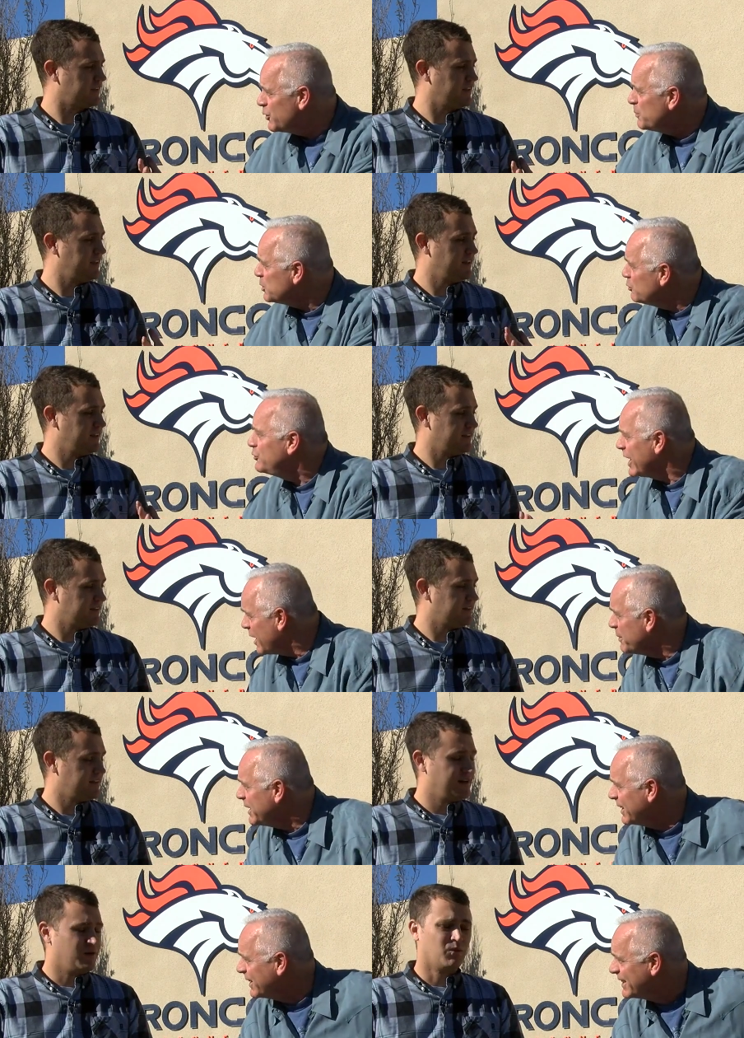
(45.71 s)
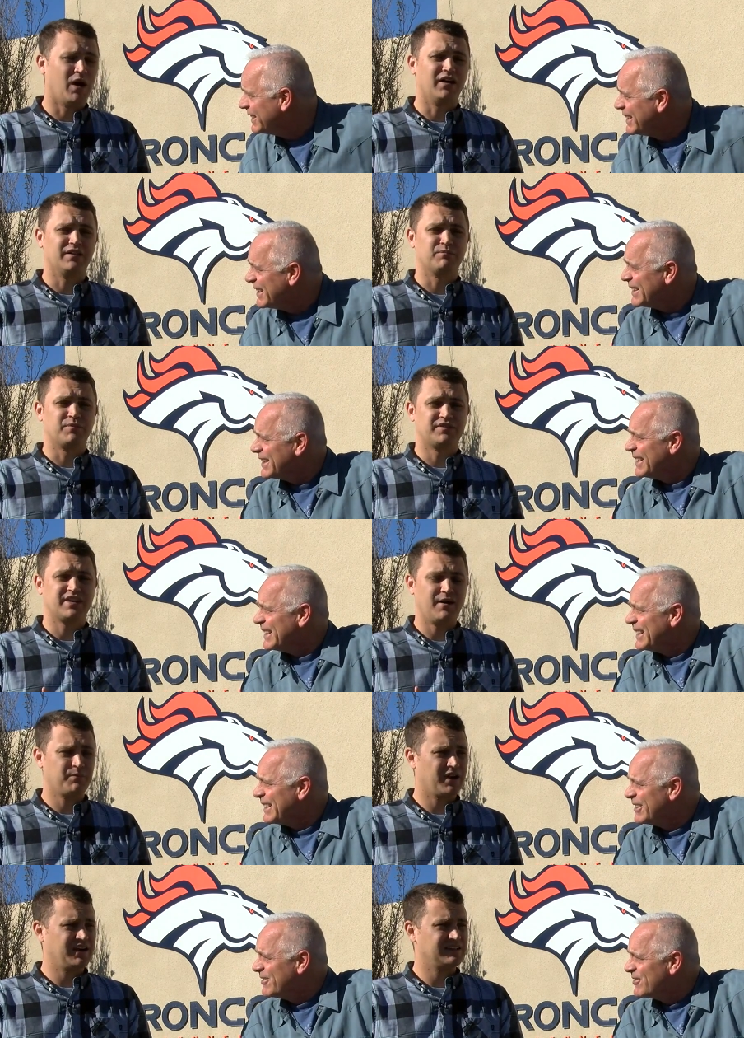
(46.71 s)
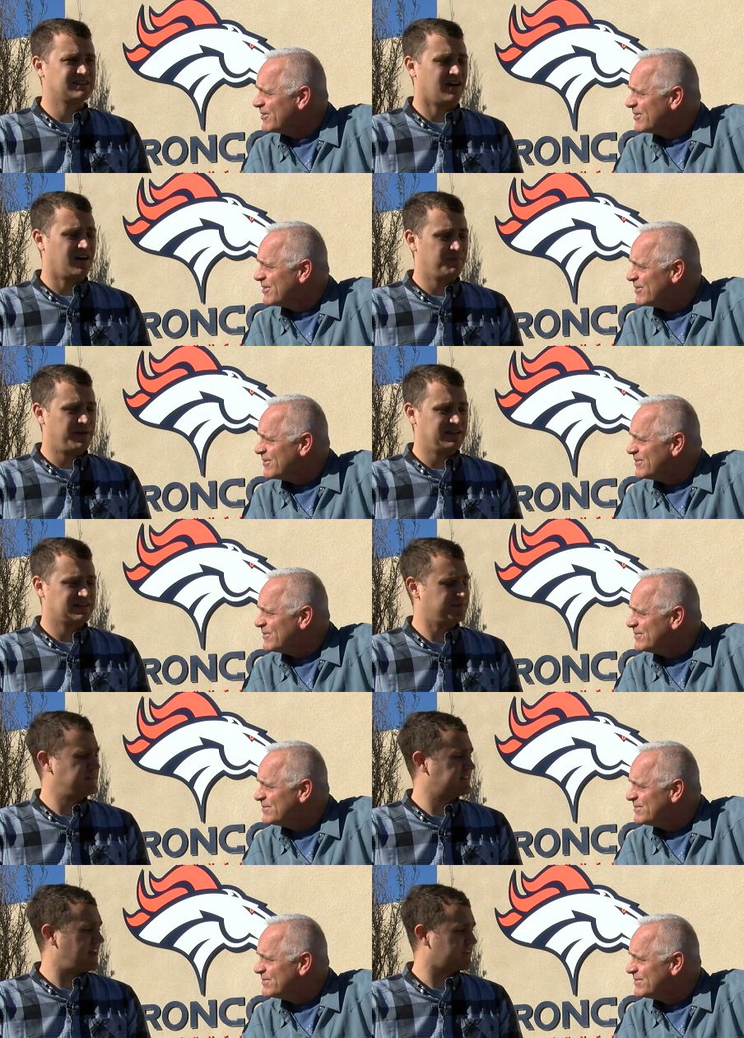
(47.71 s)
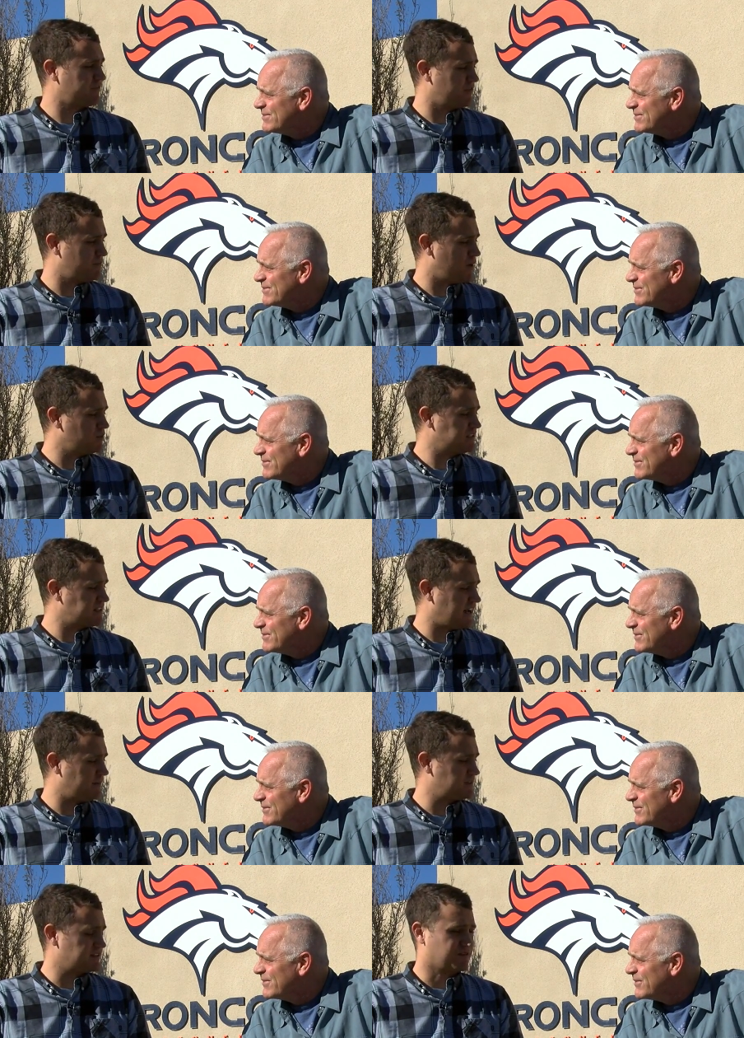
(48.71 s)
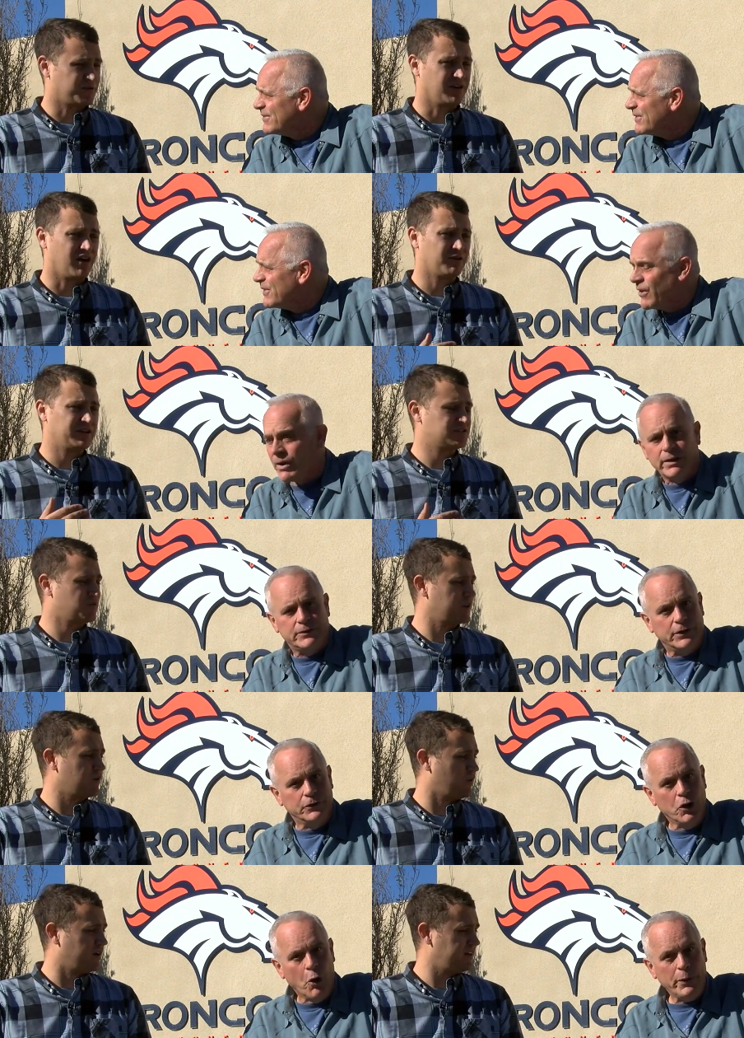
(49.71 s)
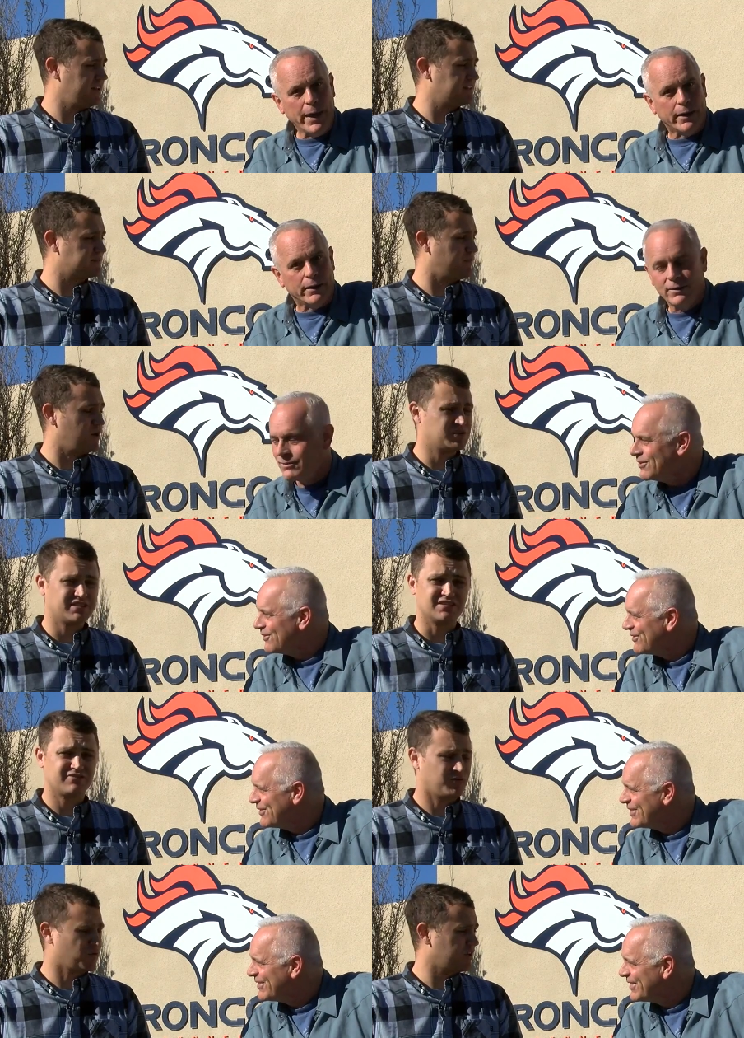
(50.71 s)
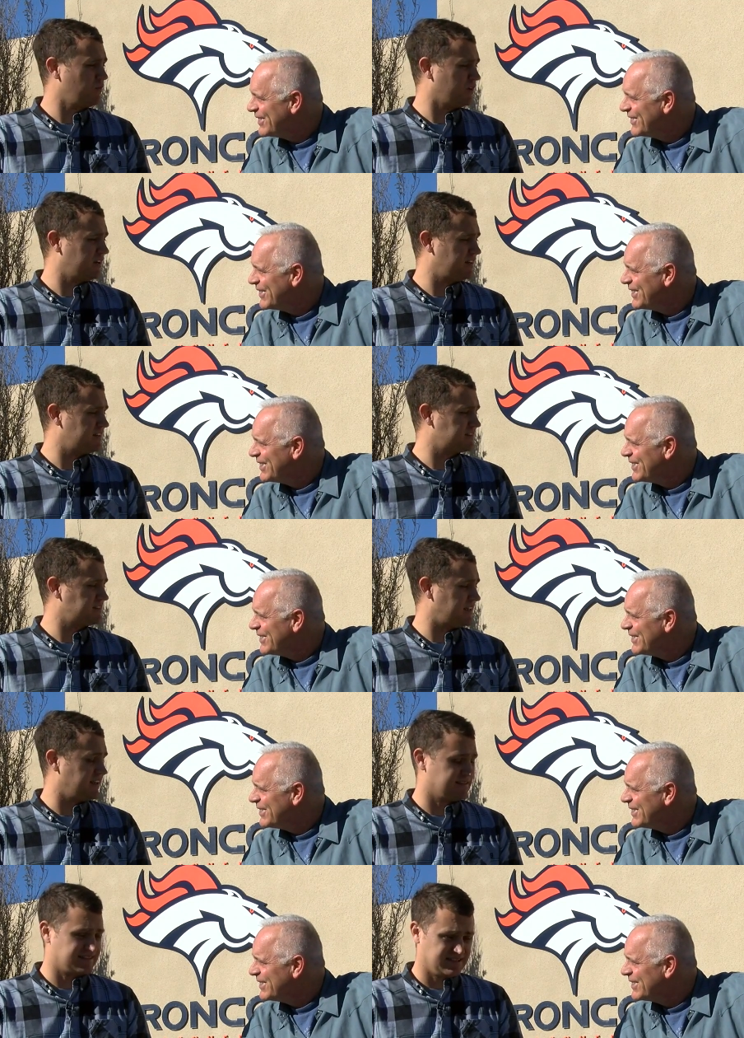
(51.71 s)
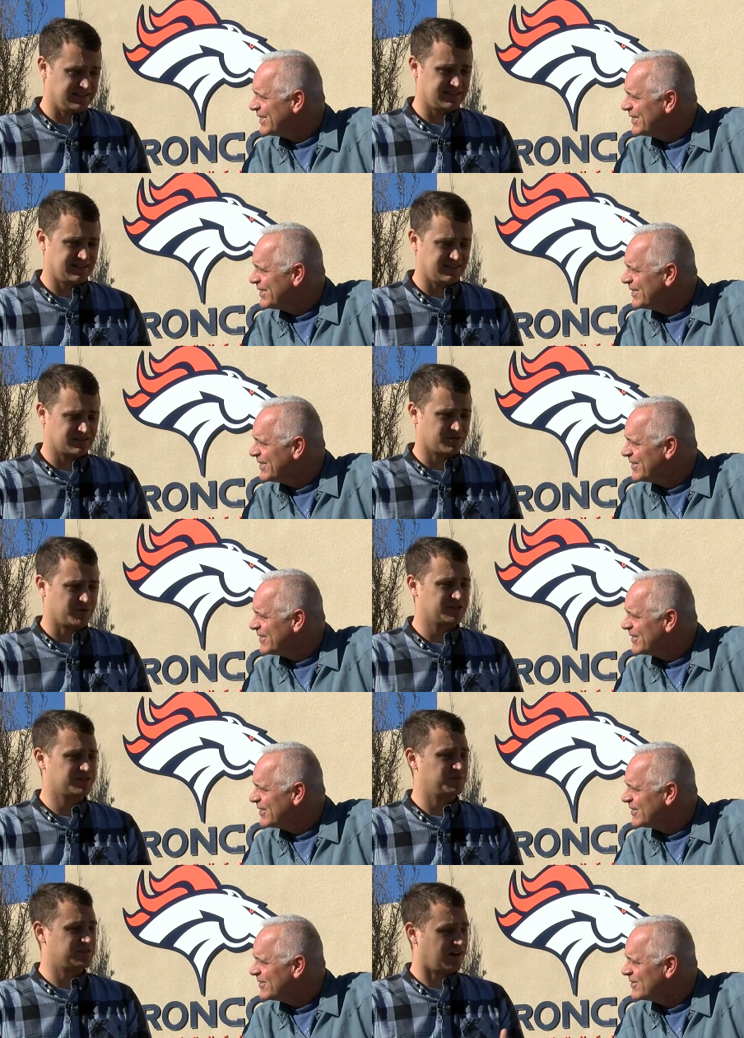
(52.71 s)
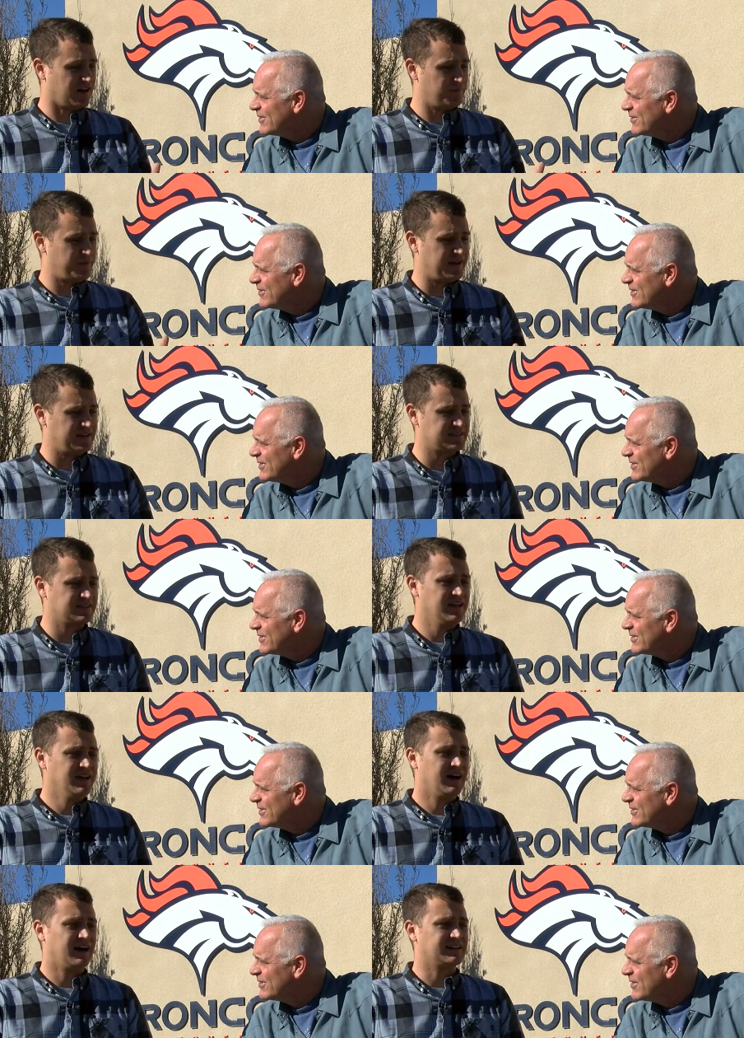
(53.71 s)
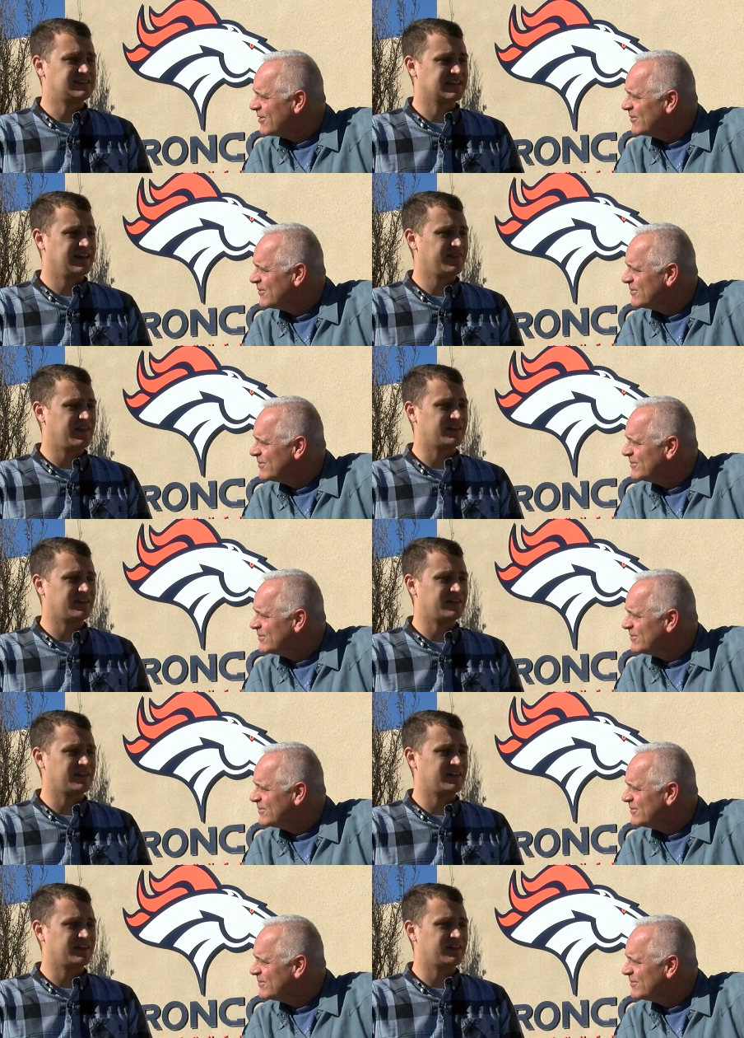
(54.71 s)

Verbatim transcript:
Speaker 1: to him? You tell me. Well, Tom Brady is on pace to be sacked for the most times in his career. Already 21, his most is 41 in a season in his career, so he's on pace to get